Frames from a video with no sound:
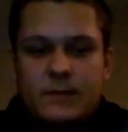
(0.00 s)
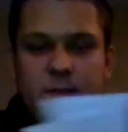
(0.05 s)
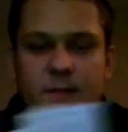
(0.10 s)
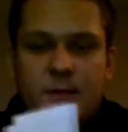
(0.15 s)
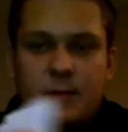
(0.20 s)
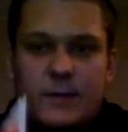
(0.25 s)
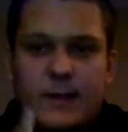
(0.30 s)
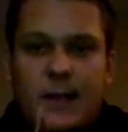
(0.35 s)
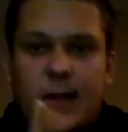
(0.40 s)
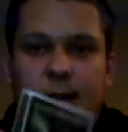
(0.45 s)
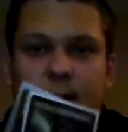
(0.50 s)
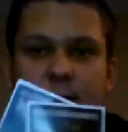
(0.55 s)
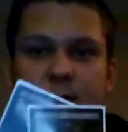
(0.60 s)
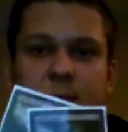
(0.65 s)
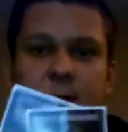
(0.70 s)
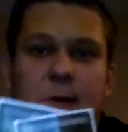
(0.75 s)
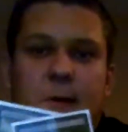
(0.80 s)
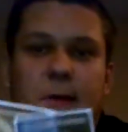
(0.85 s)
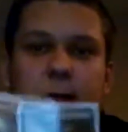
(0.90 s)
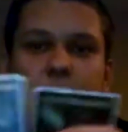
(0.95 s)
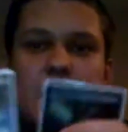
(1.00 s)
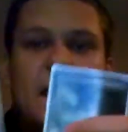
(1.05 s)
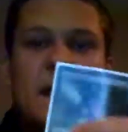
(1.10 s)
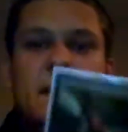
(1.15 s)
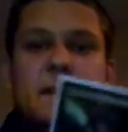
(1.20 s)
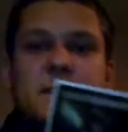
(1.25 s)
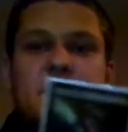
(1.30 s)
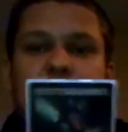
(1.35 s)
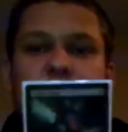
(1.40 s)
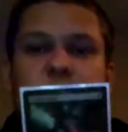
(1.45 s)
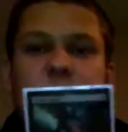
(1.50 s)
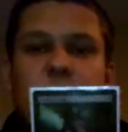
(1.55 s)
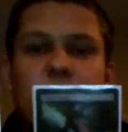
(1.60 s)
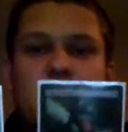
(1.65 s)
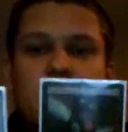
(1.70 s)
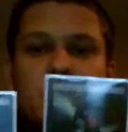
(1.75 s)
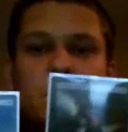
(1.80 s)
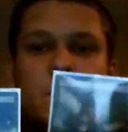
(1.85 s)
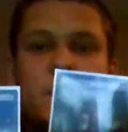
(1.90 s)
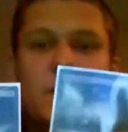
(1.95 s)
2 Carrier Thrall. I hate this card,